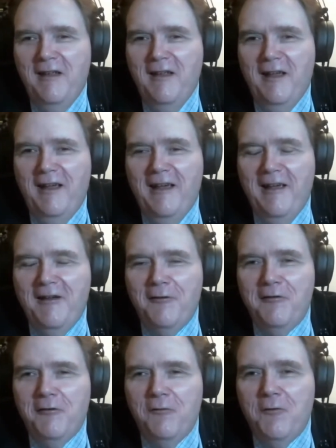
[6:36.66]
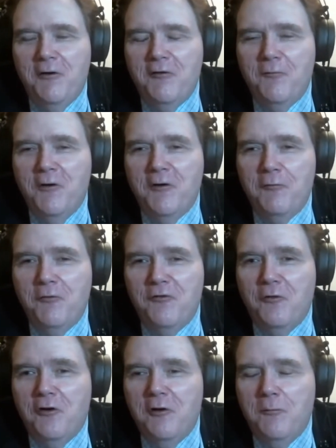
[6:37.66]
And the first verse
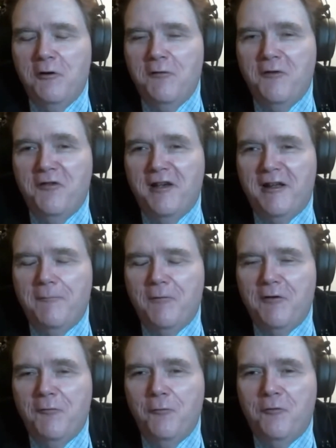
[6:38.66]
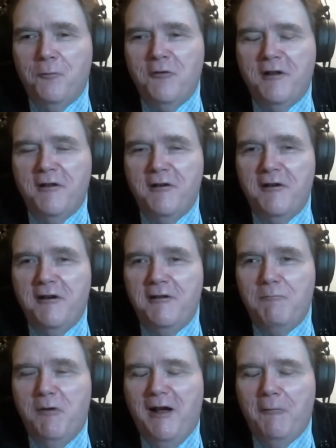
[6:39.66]
was horrible. The second verse was pretty
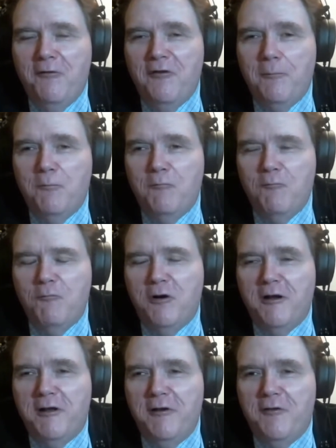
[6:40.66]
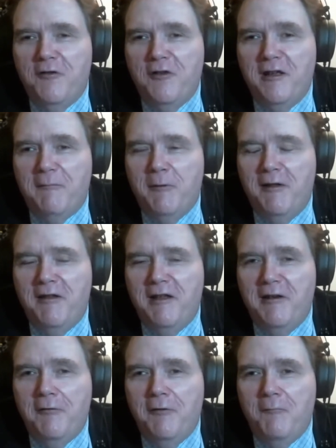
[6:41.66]
good. I was in really good sync by
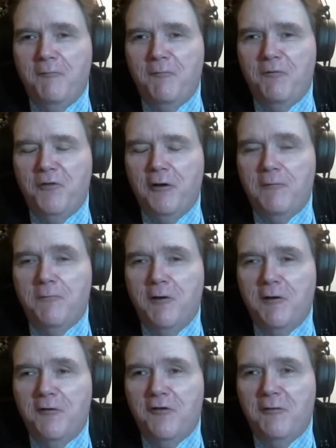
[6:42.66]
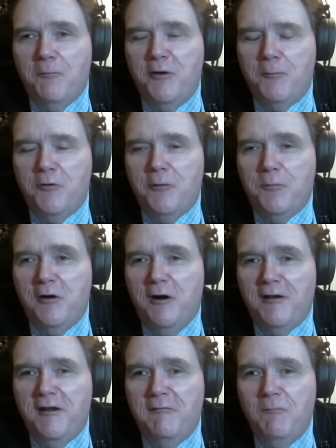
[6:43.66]
the end of the third verse, and people
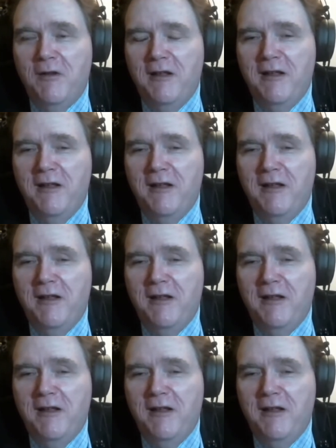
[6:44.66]
applauded.